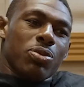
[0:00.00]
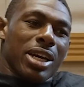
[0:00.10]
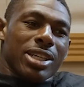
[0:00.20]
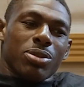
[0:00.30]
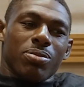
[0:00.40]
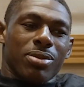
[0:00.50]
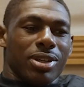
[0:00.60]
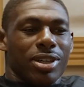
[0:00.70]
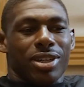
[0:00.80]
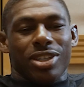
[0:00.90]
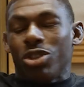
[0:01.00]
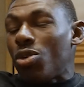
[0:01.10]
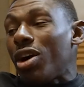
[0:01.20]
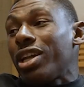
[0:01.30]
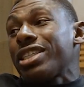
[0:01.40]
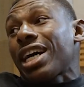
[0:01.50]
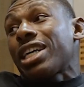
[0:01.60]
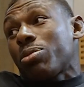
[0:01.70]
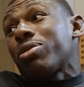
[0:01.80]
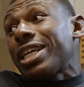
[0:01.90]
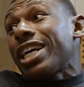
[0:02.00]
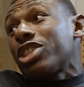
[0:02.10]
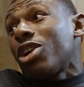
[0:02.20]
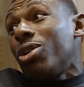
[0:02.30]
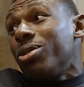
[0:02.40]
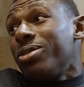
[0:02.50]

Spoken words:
we got some, unless I got some protection on.